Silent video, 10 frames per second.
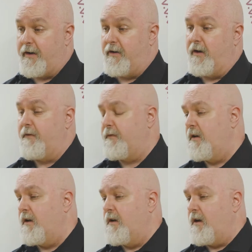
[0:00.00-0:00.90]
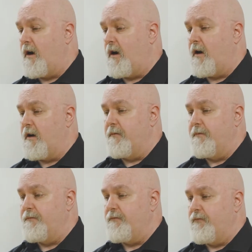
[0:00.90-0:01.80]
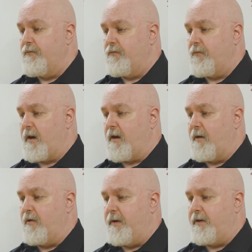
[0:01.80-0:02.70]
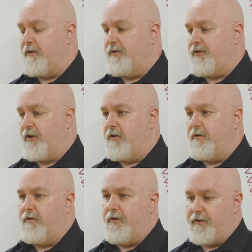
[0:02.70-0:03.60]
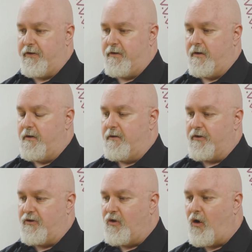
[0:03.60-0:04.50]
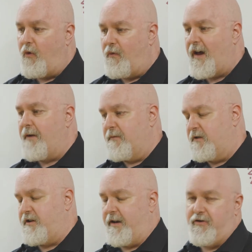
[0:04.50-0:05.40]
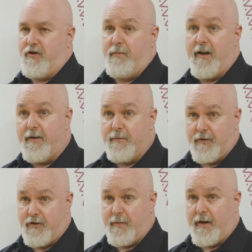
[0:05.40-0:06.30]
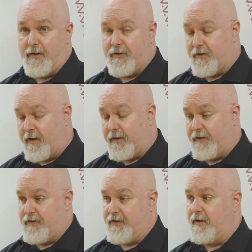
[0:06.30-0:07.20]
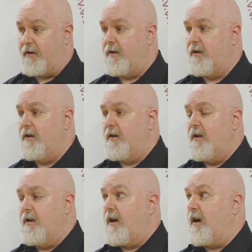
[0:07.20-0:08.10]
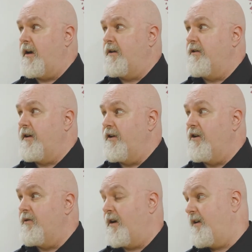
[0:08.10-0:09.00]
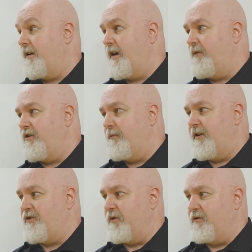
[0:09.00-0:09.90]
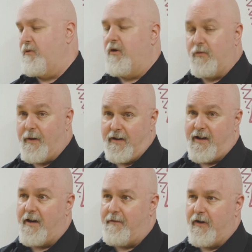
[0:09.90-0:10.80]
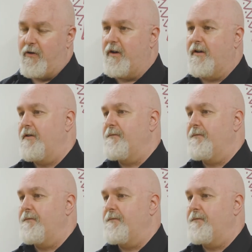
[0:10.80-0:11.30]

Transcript: enough. I'm a bit concerned that there's not that much extra pavement space that I can see. And I know, and again with the best will in the world, being a cafe owner,